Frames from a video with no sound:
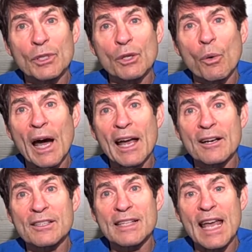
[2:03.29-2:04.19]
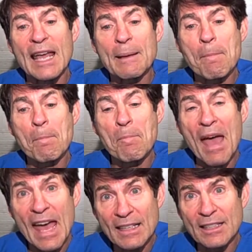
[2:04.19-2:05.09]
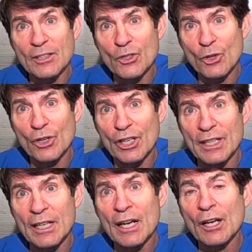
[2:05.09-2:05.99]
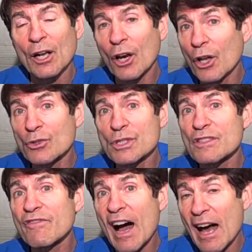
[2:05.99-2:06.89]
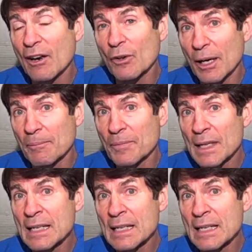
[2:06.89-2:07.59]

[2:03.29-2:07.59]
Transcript: requires a mandatory close follow-up,